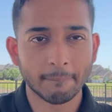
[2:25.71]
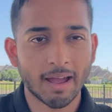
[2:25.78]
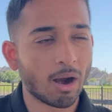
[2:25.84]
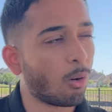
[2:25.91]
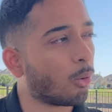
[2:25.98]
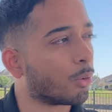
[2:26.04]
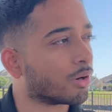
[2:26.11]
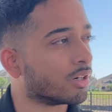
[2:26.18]
I
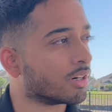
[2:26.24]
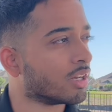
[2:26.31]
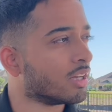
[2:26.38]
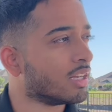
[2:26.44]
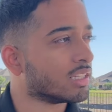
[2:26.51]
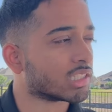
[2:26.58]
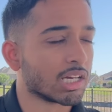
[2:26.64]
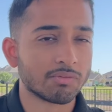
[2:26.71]
ordered
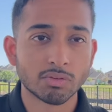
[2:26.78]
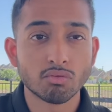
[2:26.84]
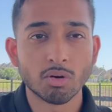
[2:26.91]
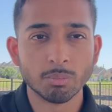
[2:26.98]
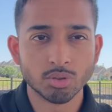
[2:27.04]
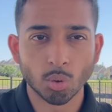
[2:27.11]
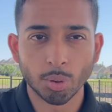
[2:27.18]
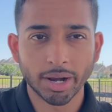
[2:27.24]
something
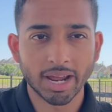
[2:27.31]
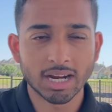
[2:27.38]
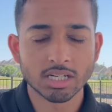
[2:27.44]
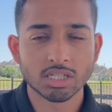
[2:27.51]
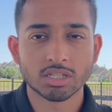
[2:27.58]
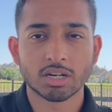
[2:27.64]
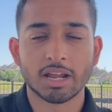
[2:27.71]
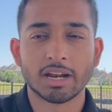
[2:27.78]
from
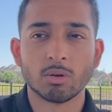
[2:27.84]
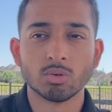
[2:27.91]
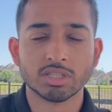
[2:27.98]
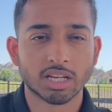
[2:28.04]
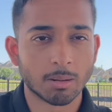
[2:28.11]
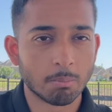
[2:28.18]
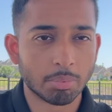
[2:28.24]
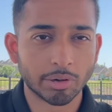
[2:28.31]
DoorDash and it was
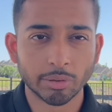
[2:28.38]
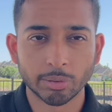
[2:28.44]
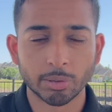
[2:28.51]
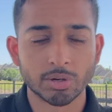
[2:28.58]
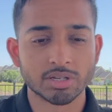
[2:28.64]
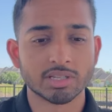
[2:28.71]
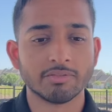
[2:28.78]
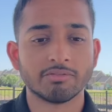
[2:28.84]
like a
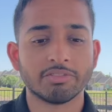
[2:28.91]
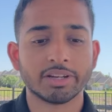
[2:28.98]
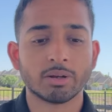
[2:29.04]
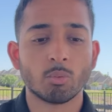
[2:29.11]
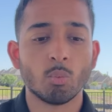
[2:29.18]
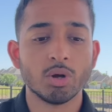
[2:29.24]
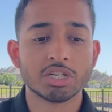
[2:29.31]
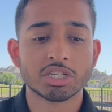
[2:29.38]
burger or something,
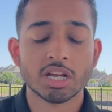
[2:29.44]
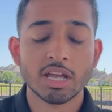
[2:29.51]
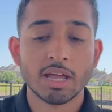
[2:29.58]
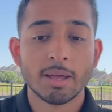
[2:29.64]
which